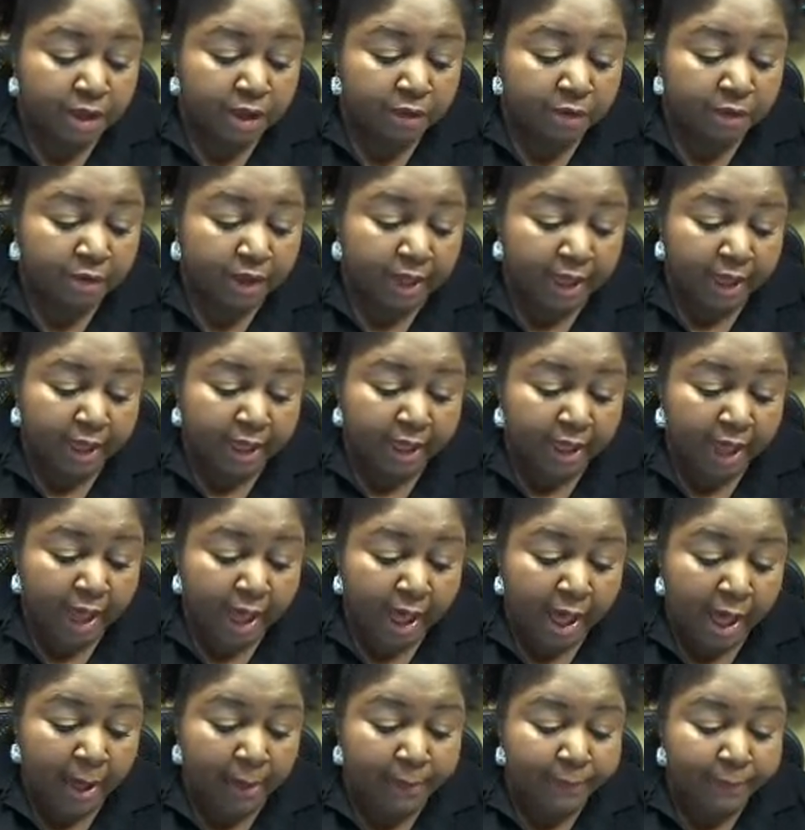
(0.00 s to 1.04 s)
Okay,
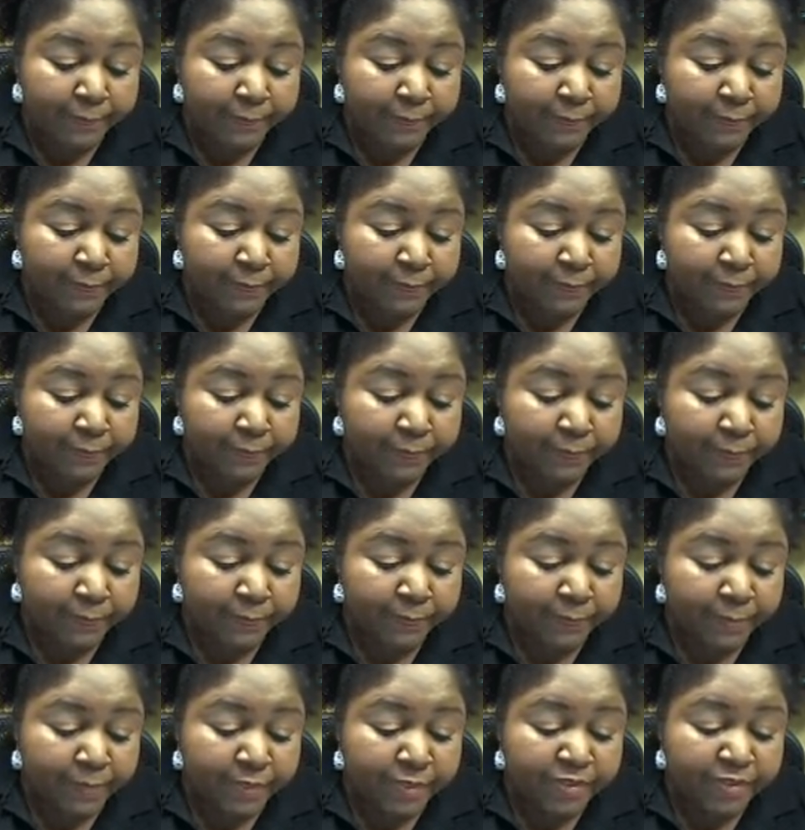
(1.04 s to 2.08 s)

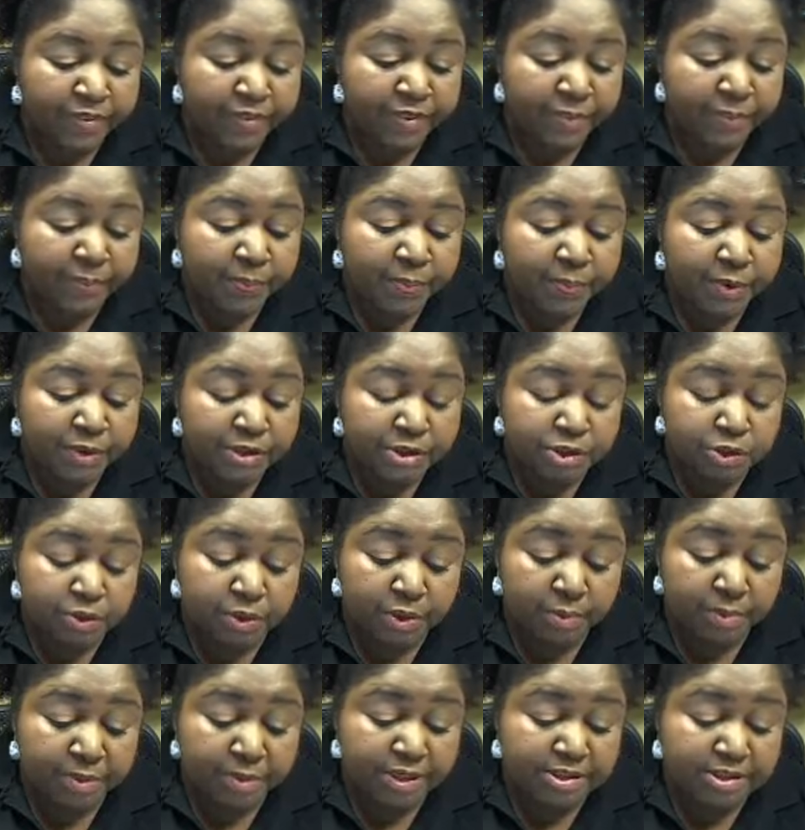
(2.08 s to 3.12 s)
the
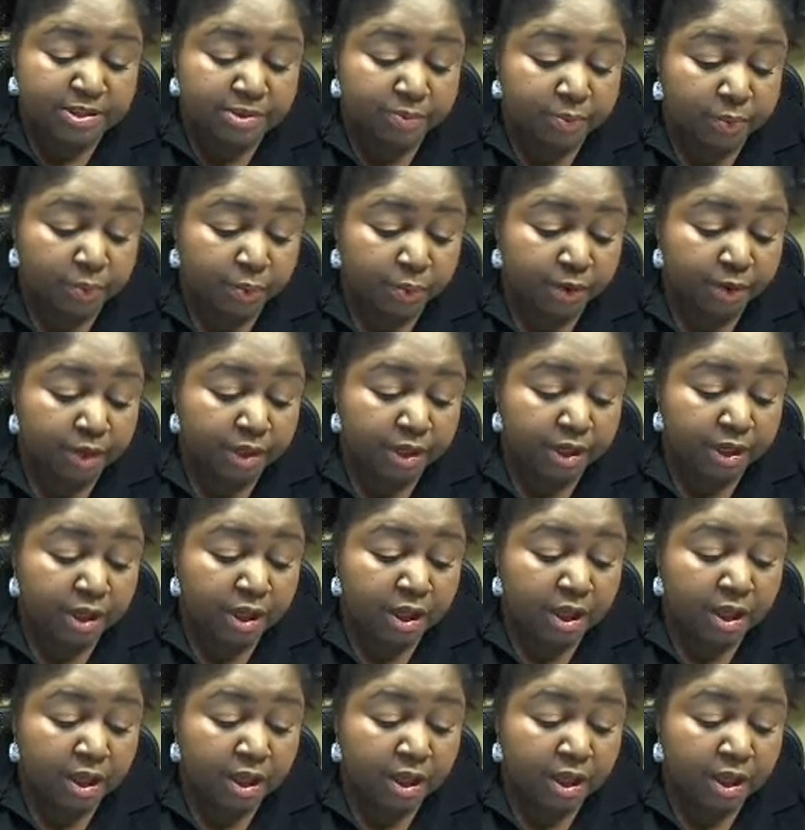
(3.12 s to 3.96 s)
pre-treatment is important.